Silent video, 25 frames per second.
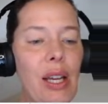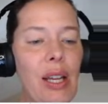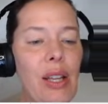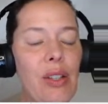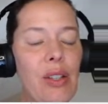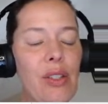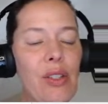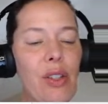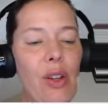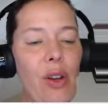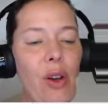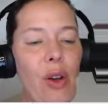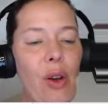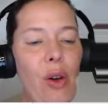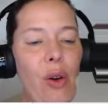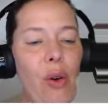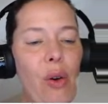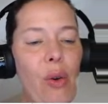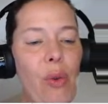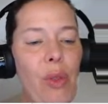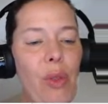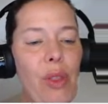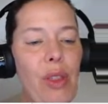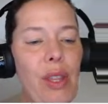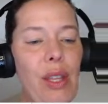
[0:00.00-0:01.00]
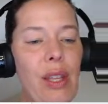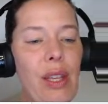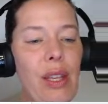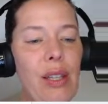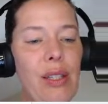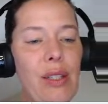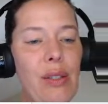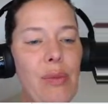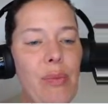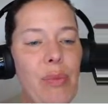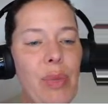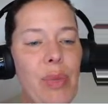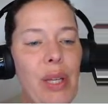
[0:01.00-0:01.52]
So
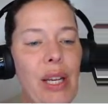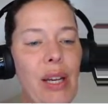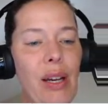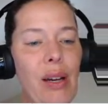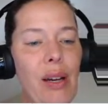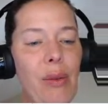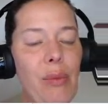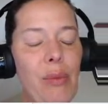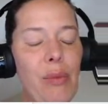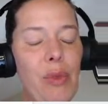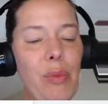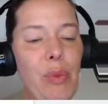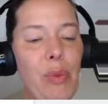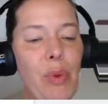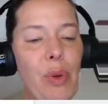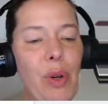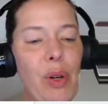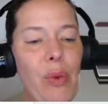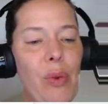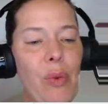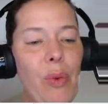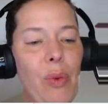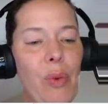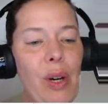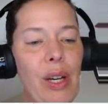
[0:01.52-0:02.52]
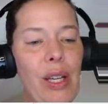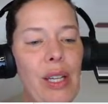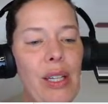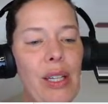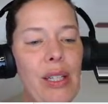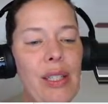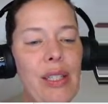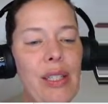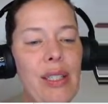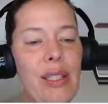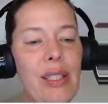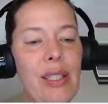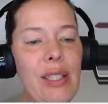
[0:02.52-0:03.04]
this becomes
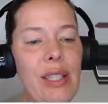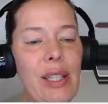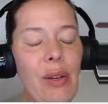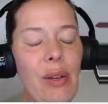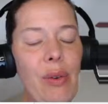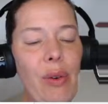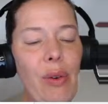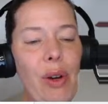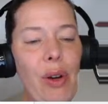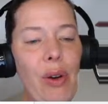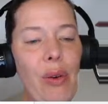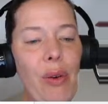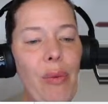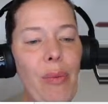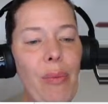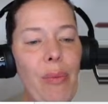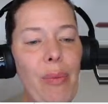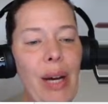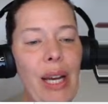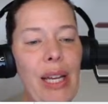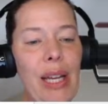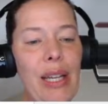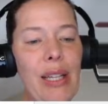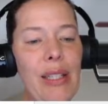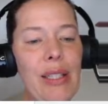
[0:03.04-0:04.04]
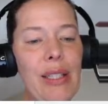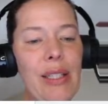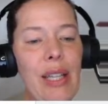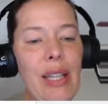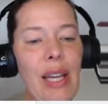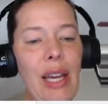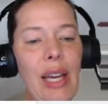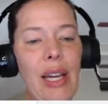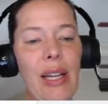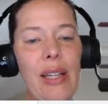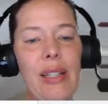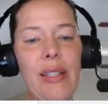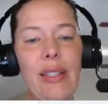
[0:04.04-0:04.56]
0.10 minus
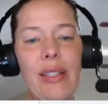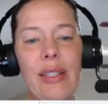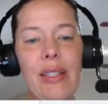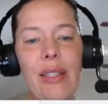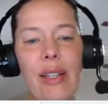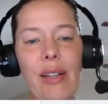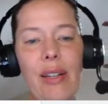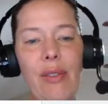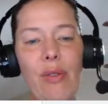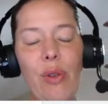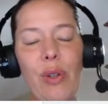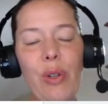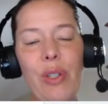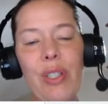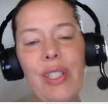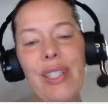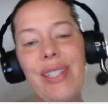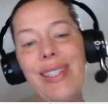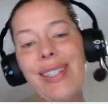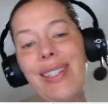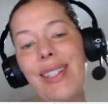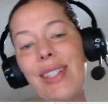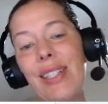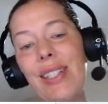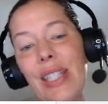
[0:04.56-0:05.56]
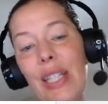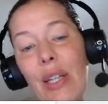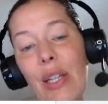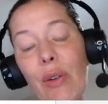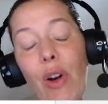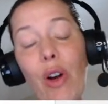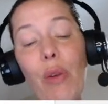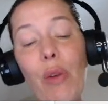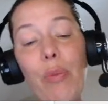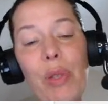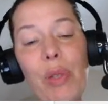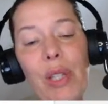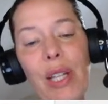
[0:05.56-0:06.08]
X. And of course, this is
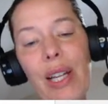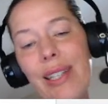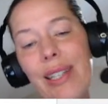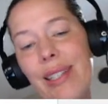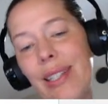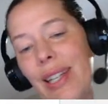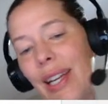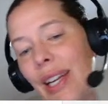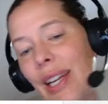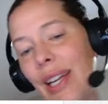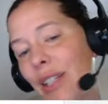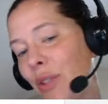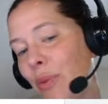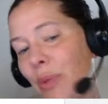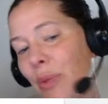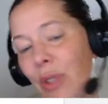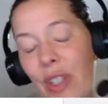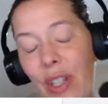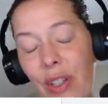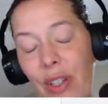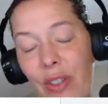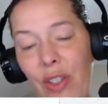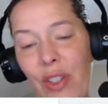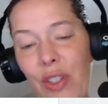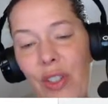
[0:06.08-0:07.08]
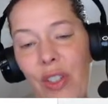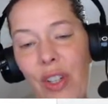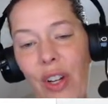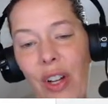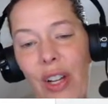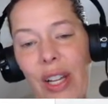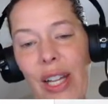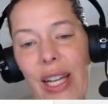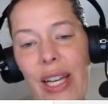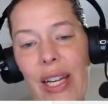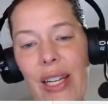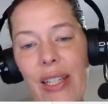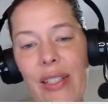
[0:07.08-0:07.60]
0 plus X, which I'll just
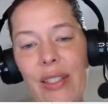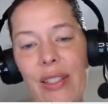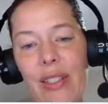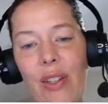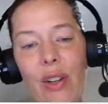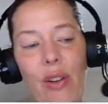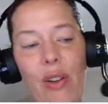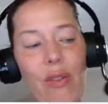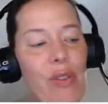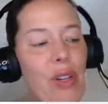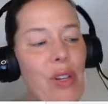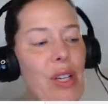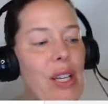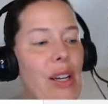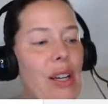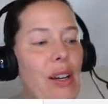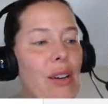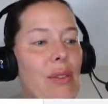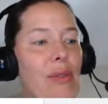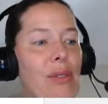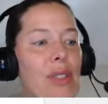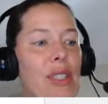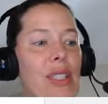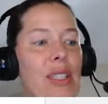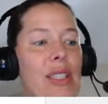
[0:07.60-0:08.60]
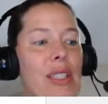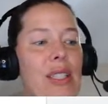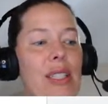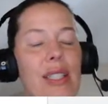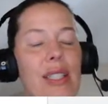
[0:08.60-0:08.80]
call X over here, which is the